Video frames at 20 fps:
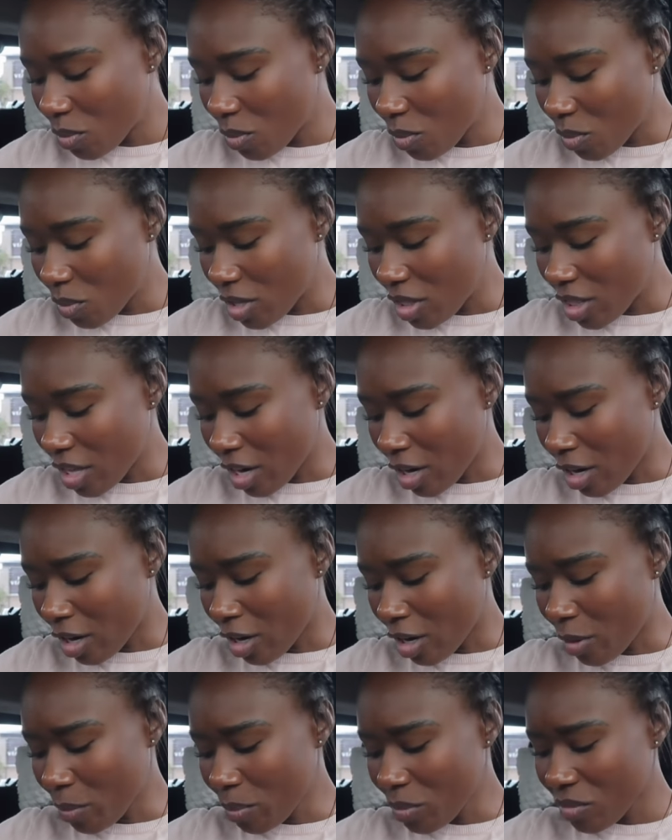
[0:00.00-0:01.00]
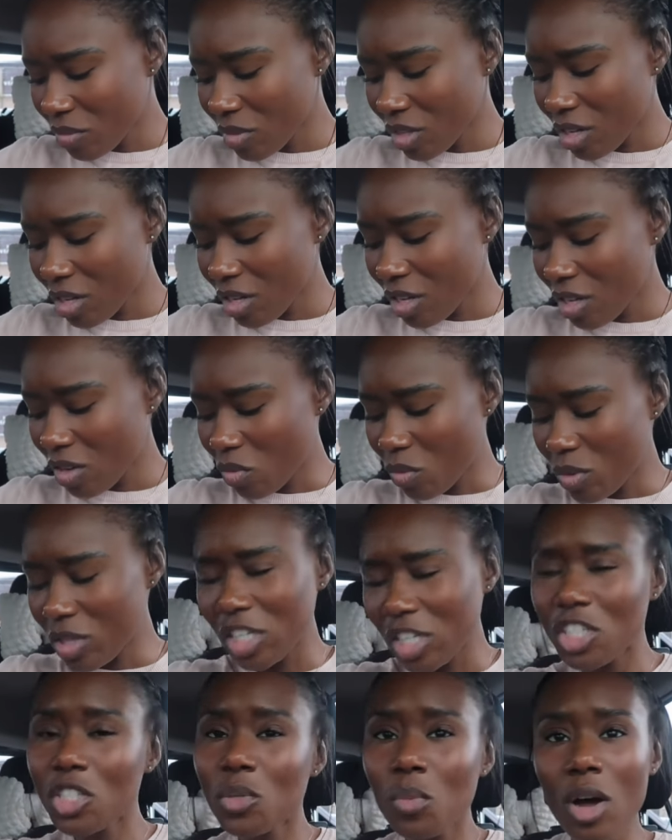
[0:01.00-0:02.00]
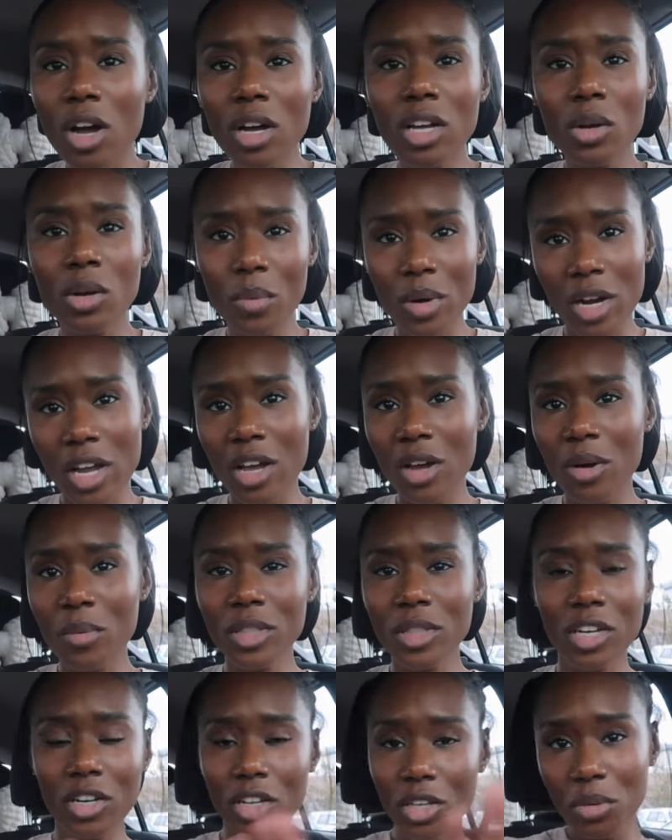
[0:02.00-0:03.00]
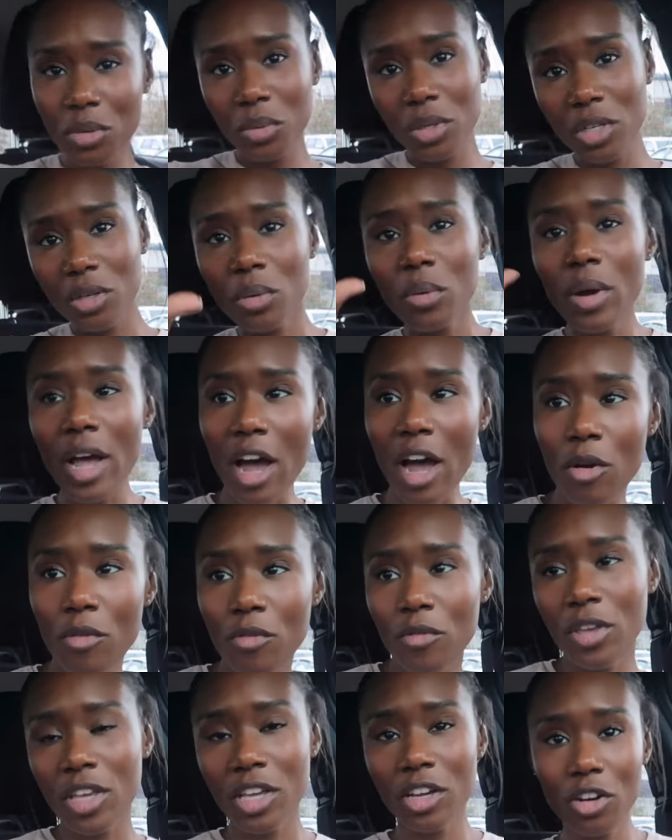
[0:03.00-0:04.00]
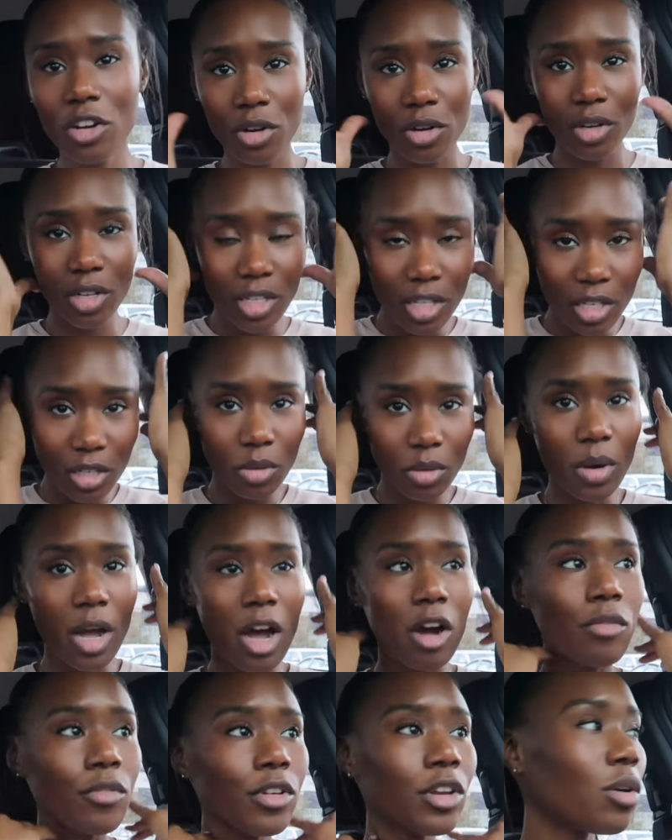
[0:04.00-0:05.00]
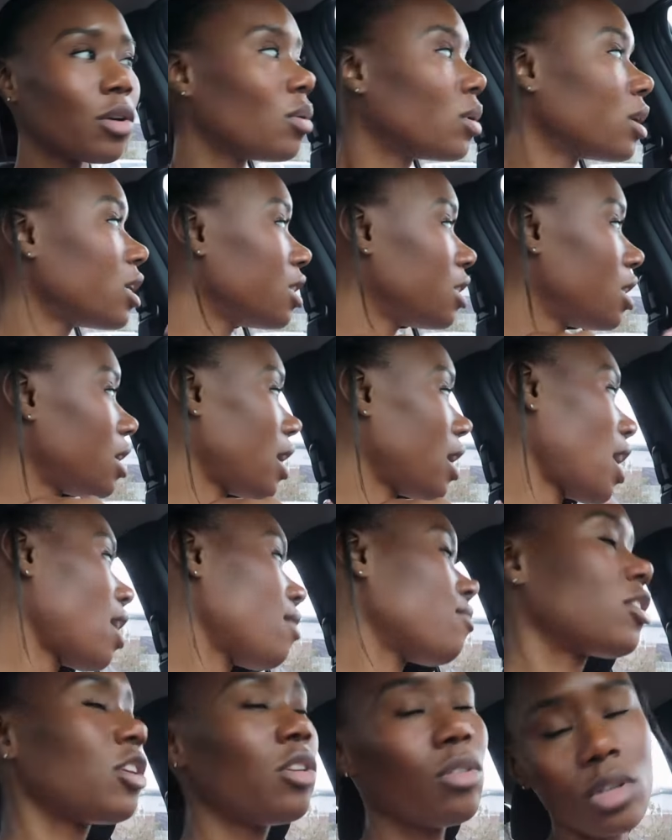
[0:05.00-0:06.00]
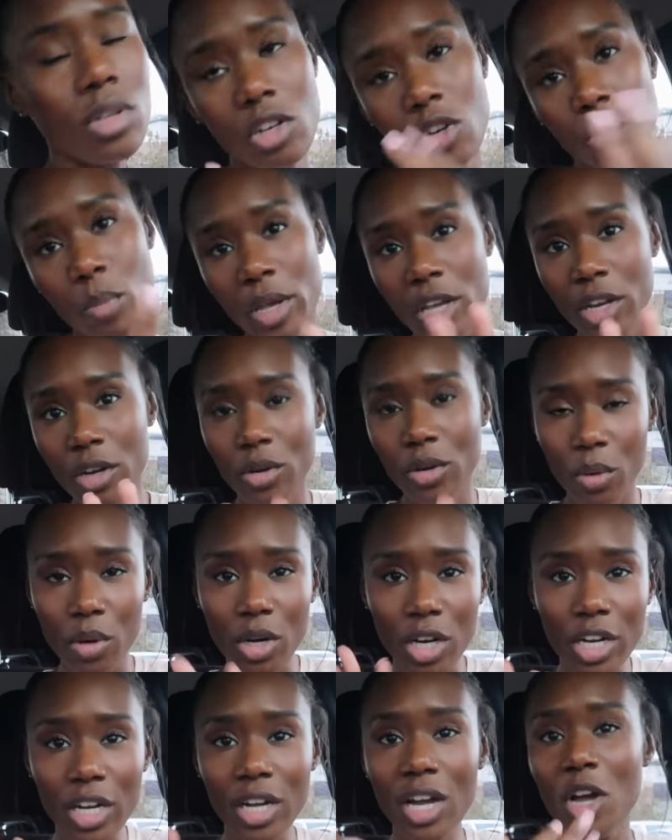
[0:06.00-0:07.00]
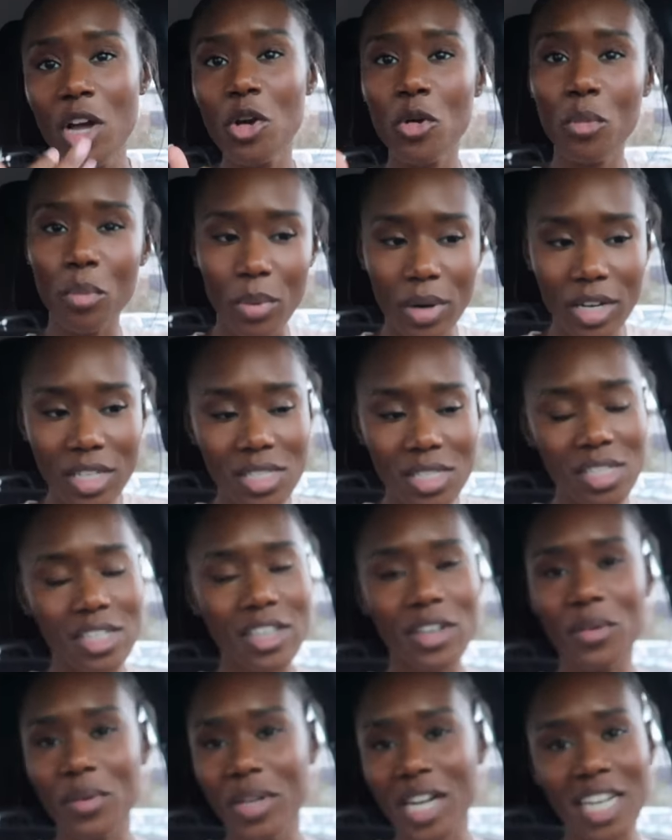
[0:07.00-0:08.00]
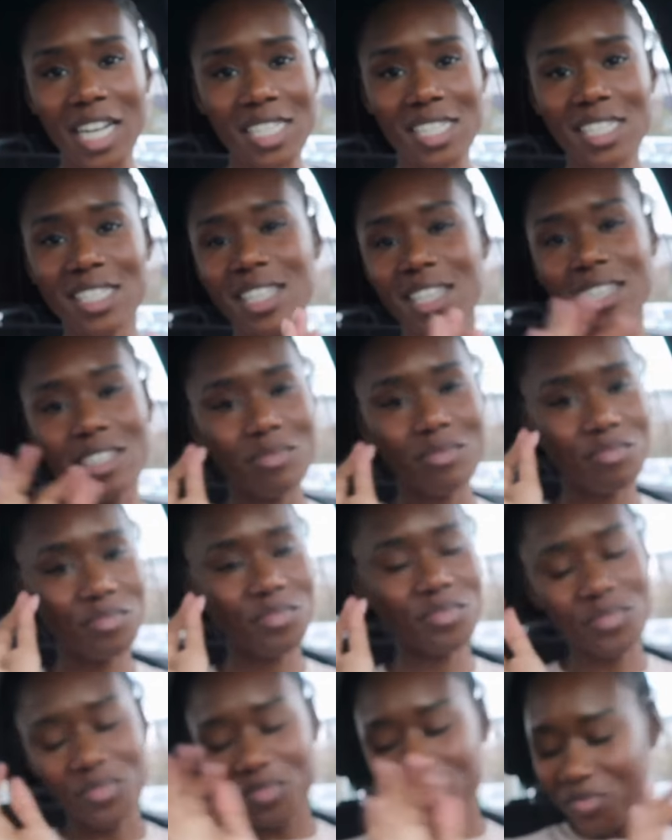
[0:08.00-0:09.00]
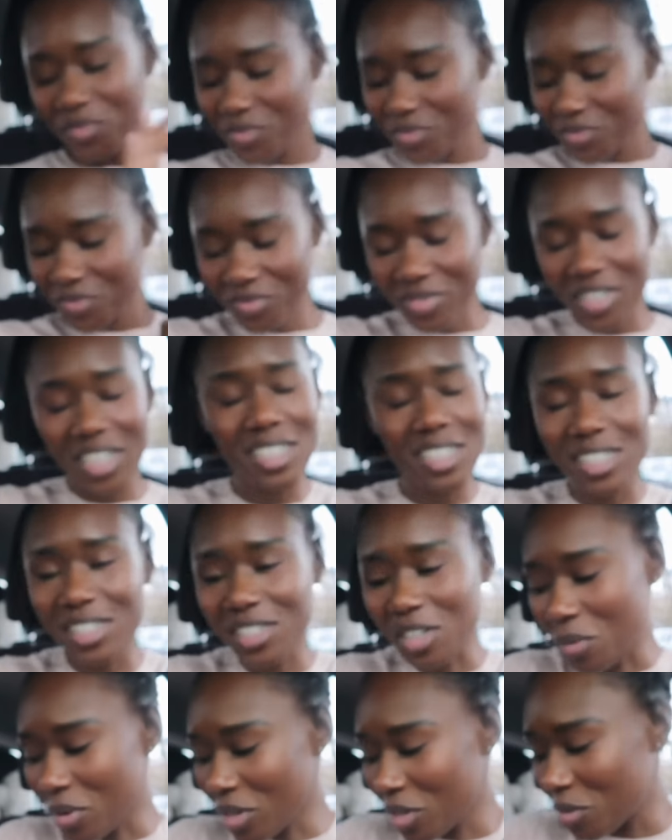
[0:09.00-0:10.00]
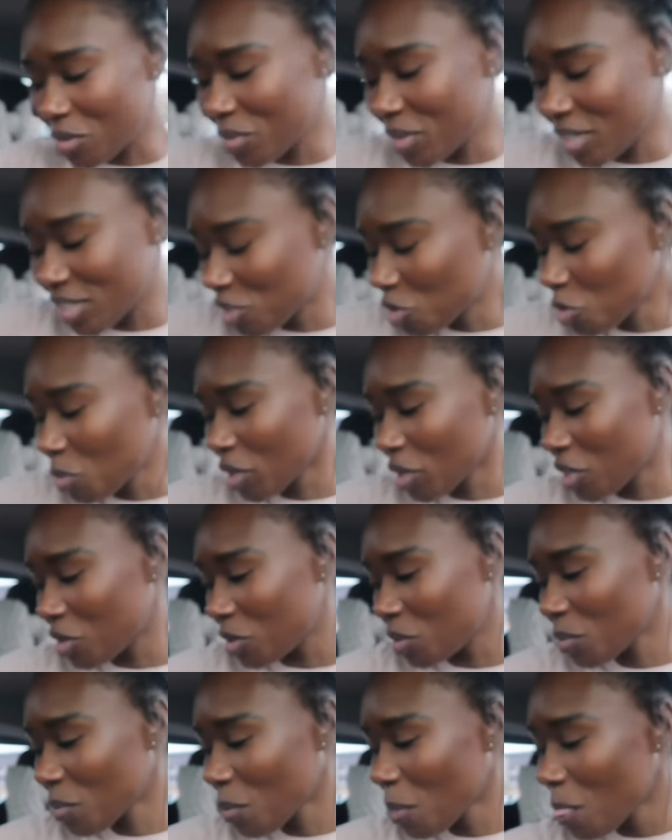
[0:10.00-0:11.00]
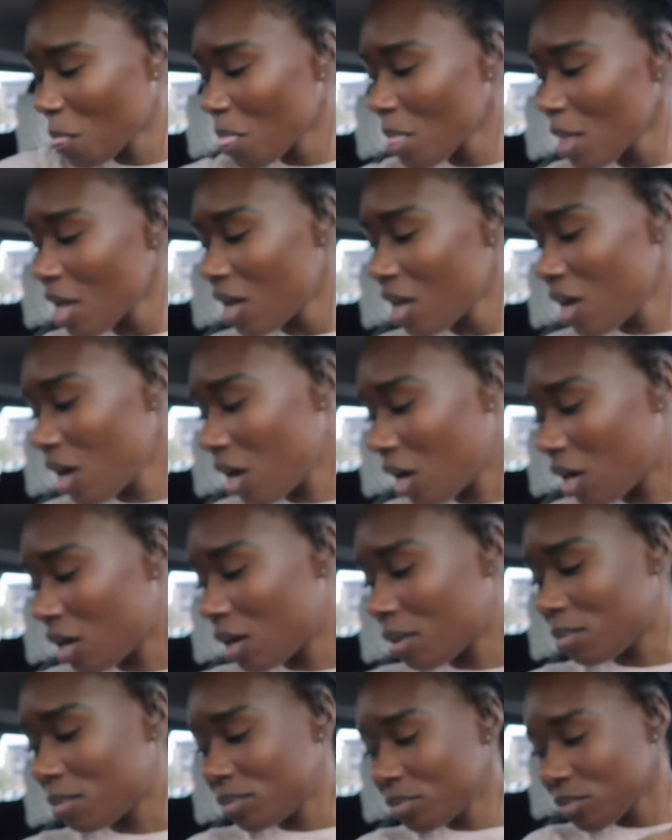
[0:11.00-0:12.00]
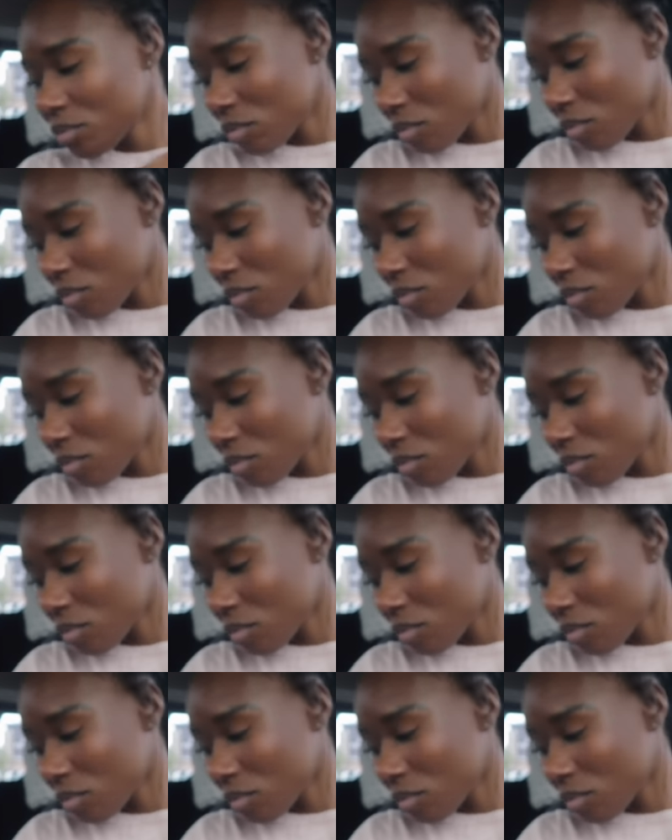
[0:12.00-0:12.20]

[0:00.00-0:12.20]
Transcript: when they're when they're just walking around with their cute little outfit, girly little outfit on, and then they have a cute little Pandora bracelet on, I just think it's so cute. It's super cute. Um